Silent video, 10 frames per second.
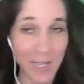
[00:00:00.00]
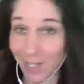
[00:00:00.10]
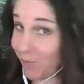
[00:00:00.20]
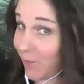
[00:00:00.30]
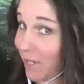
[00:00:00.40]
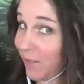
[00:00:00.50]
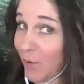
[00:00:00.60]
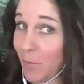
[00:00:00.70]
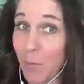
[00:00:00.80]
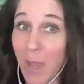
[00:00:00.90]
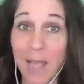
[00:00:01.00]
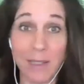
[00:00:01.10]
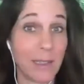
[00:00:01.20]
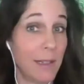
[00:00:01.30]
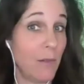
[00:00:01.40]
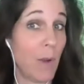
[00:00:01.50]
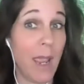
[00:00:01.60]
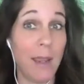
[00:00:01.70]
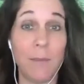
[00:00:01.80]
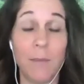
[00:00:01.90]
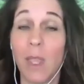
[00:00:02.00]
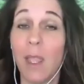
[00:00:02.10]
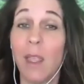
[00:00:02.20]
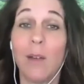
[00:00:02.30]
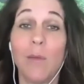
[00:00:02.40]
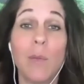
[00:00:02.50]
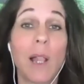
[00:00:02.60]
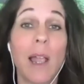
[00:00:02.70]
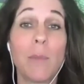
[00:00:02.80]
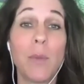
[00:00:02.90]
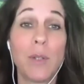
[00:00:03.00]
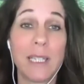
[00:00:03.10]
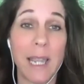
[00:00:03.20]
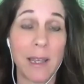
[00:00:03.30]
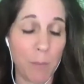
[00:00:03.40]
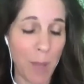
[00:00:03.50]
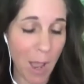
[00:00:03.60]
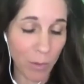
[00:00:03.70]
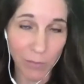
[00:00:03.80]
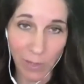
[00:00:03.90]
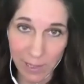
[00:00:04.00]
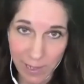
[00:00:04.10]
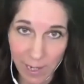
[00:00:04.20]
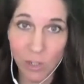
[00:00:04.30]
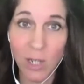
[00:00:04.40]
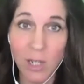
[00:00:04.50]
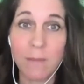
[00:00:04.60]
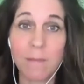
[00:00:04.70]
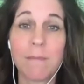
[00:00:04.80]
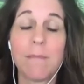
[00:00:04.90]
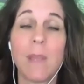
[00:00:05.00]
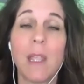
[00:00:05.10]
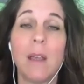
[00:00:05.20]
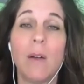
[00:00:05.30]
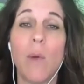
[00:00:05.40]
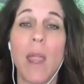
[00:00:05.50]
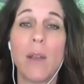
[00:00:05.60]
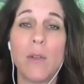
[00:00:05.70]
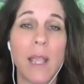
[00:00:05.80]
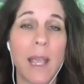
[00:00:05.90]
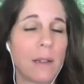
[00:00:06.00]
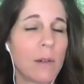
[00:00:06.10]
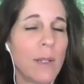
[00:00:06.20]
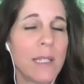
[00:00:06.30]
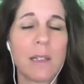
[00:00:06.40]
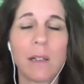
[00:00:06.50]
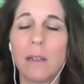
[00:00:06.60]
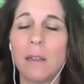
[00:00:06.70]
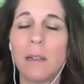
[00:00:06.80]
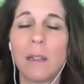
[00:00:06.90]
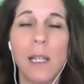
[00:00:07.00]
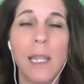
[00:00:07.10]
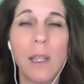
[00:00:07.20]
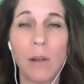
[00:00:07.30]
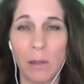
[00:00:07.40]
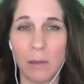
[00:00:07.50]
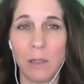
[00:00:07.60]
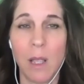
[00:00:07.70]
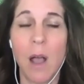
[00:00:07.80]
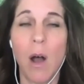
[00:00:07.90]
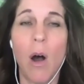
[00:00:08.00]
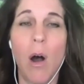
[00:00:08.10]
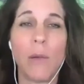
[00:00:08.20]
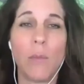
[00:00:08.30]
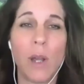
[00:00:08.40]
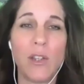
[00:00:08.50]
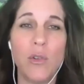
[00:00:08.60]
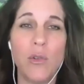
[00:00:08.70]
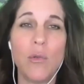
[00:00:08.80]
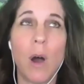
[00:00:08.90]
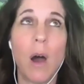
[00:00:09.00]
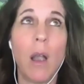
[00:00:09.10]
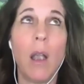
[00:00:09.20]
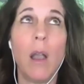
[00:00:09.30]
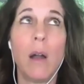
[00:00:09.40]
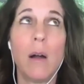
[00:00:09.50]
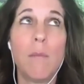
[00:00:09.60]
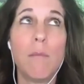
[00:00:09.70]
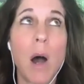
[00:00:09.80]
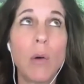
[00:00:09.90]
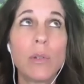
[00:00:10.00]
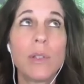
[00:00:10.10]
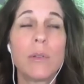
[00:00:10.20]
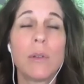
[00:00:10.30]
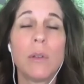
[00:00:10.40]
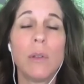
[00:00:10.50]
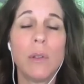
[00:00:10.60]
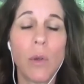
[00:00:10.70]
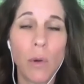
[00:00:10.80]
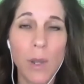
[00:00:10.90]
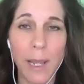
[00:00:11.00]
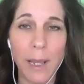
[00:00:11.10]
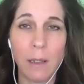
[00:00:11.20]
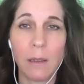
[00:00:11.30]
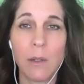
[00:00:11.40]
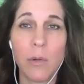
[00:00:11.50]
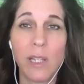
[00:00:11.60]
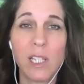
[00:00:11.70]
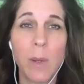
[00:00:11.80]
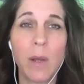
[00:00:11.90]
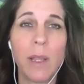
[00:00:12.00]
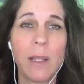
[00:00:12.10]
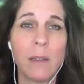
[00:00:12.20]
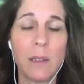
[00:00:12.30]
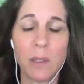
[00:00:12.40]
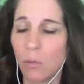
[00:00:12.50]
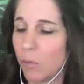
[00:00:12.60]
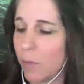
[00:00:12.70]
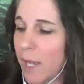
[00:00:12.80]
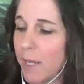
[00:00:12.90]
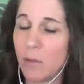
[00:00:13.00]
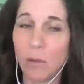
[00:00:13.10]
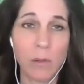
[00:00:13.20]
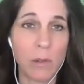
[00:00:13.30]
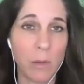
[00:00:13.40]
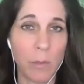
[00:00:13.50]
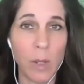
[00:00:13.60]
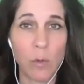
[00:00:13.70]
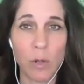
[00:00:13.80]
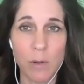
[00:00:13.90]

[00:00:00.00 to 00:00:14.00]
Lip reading: different from the masculine way. We will help you set a powerful intention where you get crystal clear on what you are most yearning to experience, to create, to contribute.